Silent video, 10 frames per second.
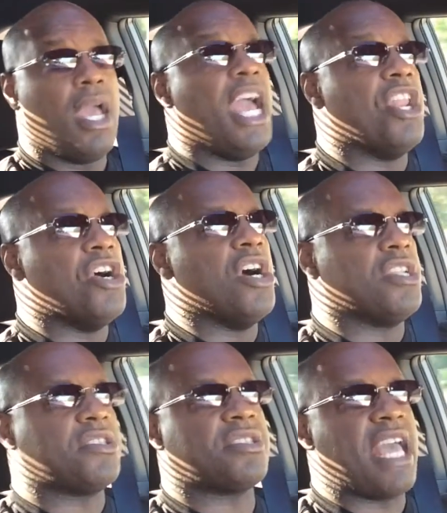And the hood
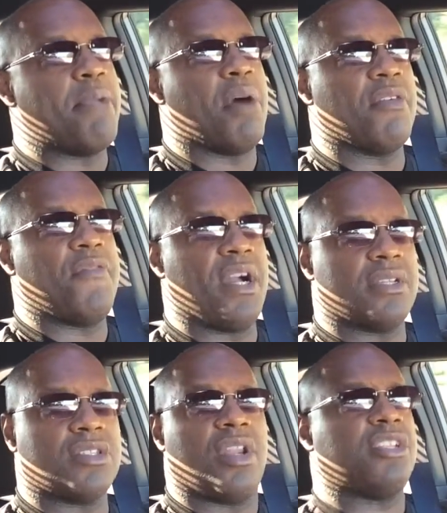is the same
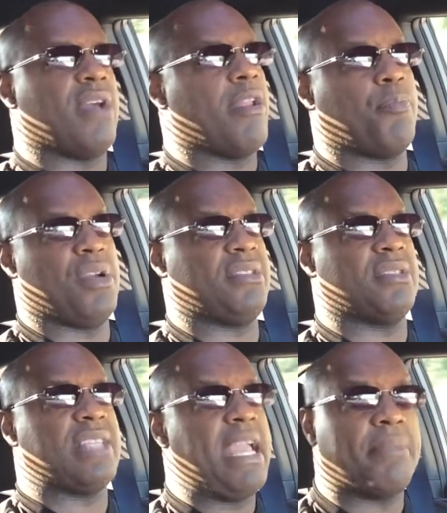motherfuckers, so they try to impress the
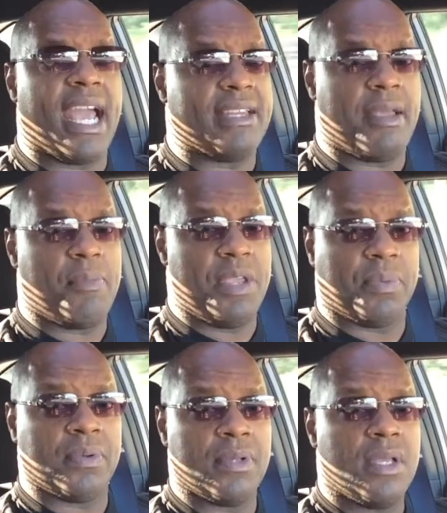same goddamn
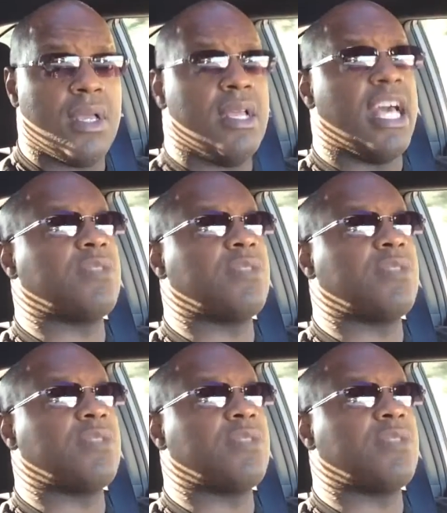thing.